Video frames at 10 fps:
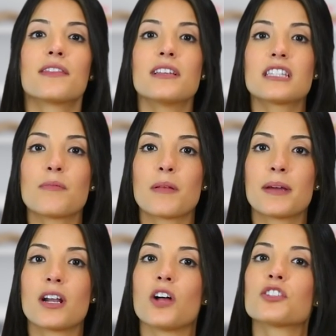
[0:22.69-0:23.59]
This
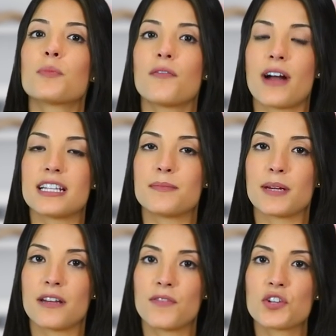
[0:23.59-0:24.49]
supplement also provides
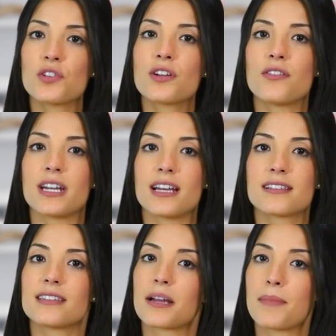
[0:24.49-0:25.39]
beneficial
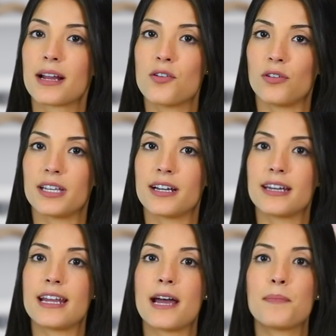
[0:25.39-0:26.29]
ingredients like magnolia
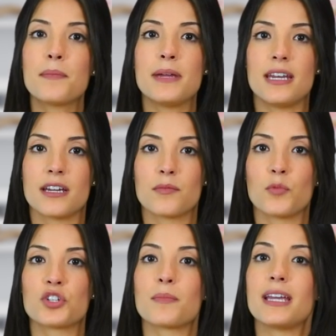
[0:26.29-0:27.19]
and epimedium
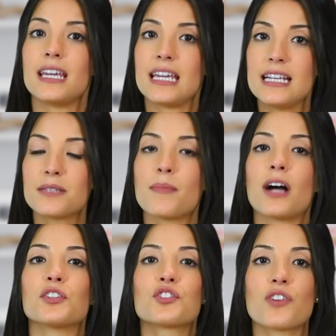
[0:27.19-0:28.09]
which may ease
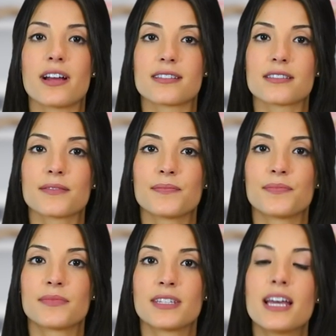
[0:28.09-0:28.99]
mild stress.
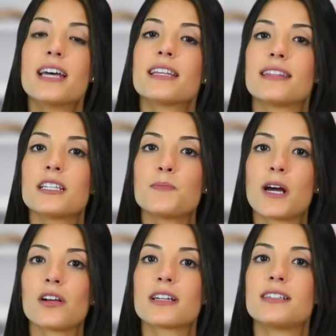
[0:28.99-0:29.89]
This
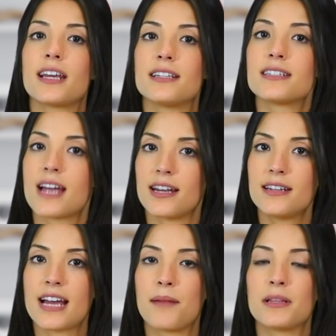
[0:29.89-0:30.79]
bottle contains 90
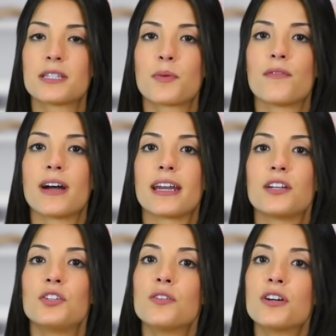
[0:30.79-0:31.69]
tablets
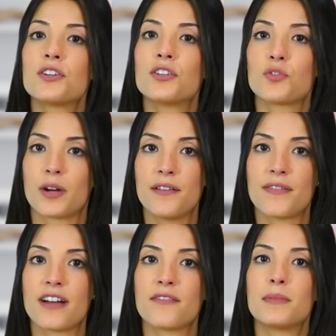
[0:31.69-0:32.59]
providing
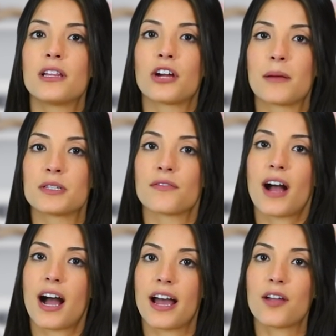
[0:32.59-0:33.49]
225 milligrams of
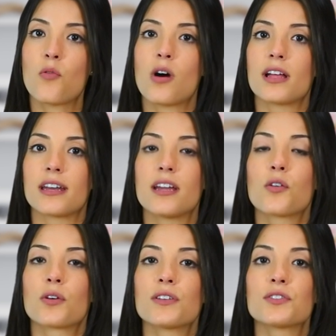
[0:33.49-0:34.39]
high-quality
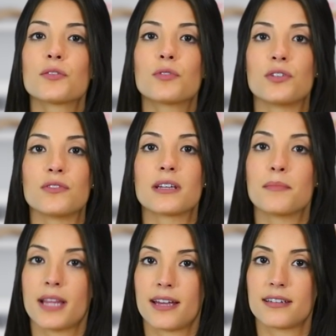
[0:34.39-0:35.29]
cortisol-reducing
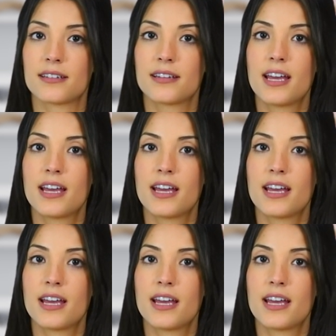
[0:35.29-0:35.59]
blend.